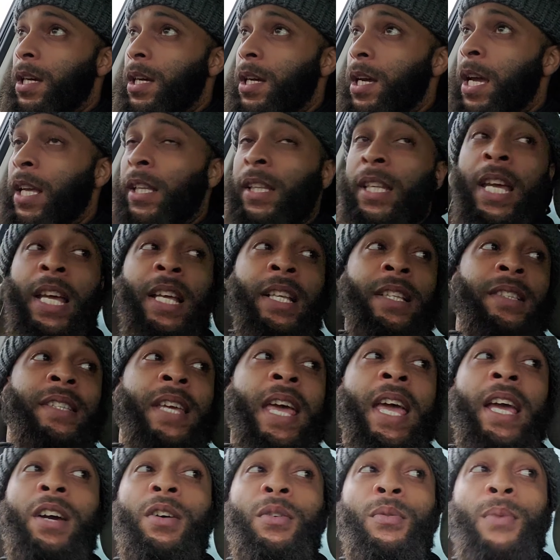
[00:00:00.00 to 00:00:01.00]
and then
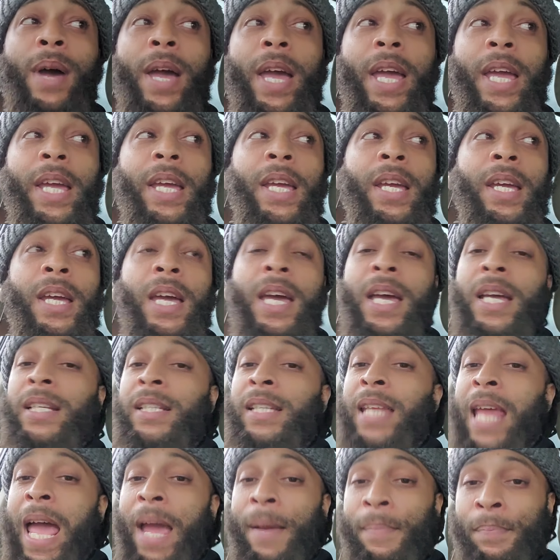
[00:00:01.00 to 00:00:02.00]
take away
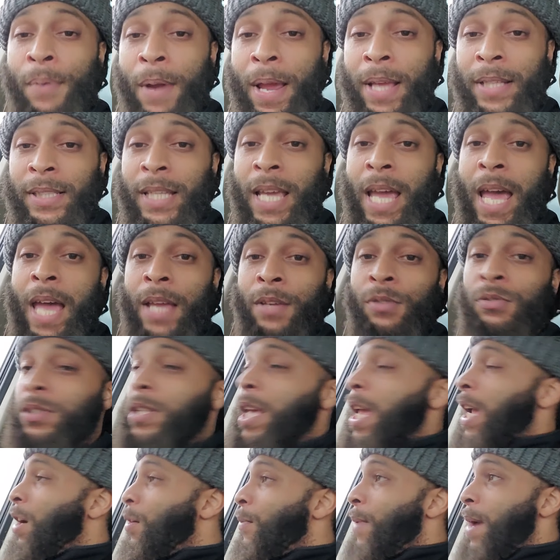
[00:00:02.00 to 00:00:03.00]
Dak Prescott, you
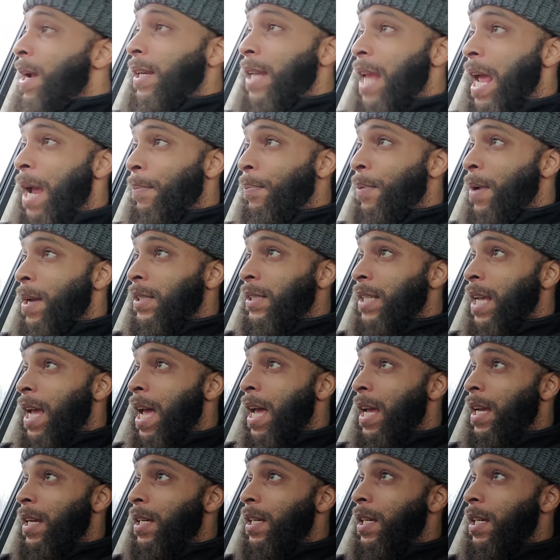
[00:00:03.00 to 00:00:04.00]
take away Dak
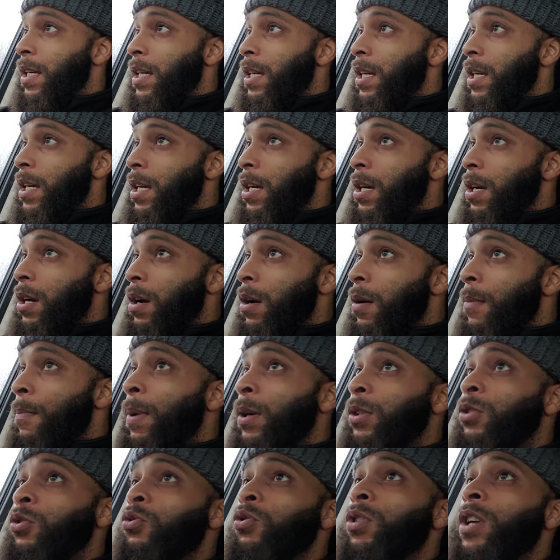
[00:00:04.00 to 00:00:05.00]
Prescott,
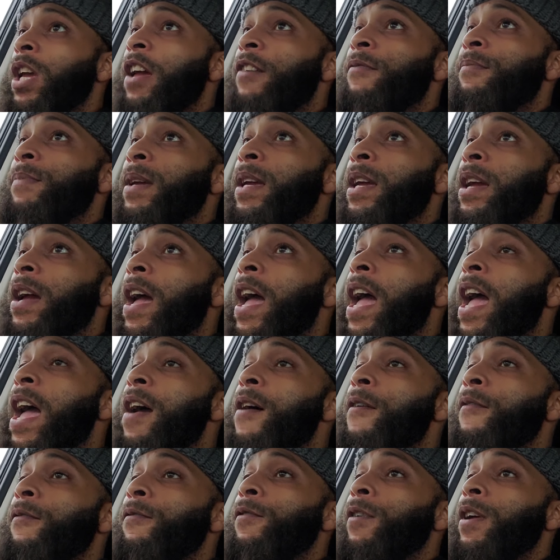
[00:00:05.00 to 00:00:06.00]
but you give me
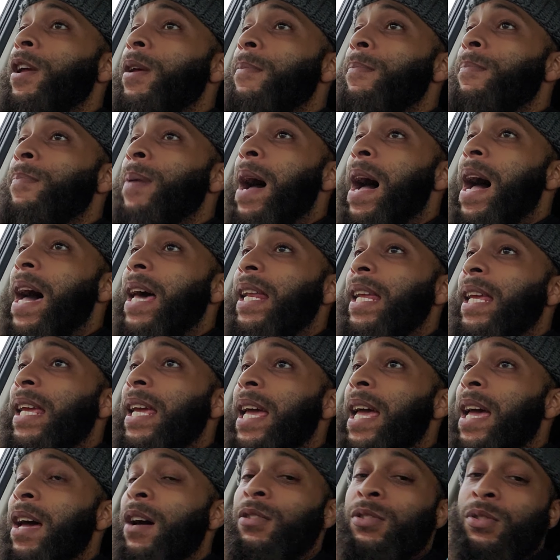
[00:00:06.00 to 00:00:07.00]

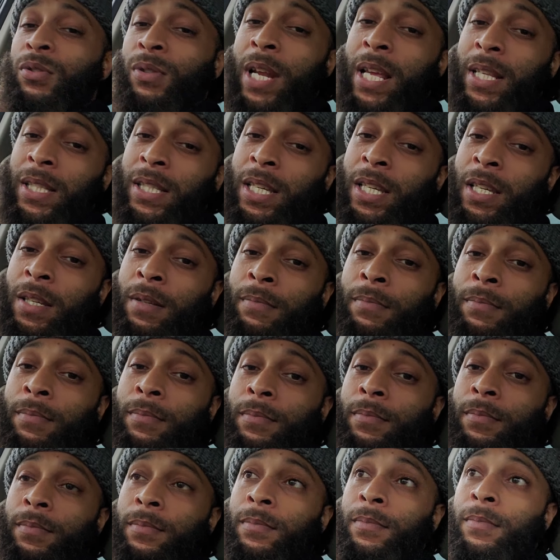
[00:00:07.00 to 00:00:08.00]
everybody else on that team,
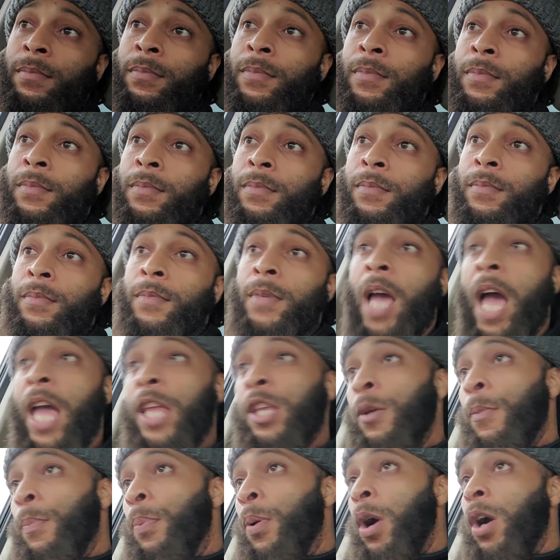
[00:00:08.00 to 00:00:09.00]

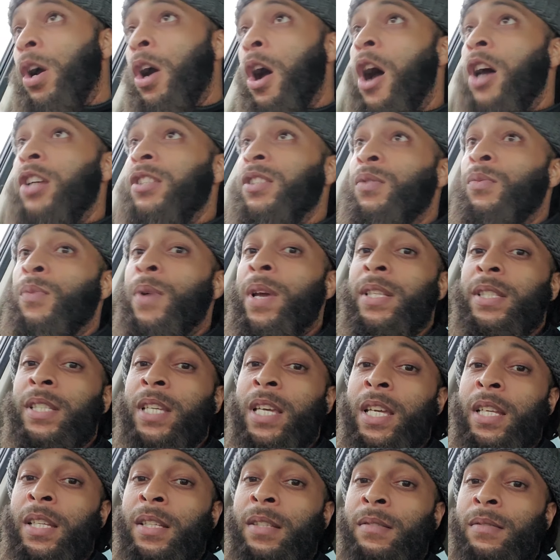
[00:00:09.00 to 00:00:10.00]
and you put Carson Wentz
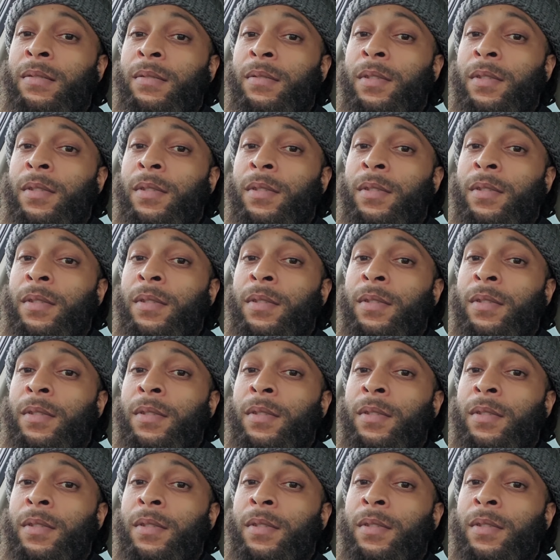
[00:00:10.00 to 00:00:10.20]
in,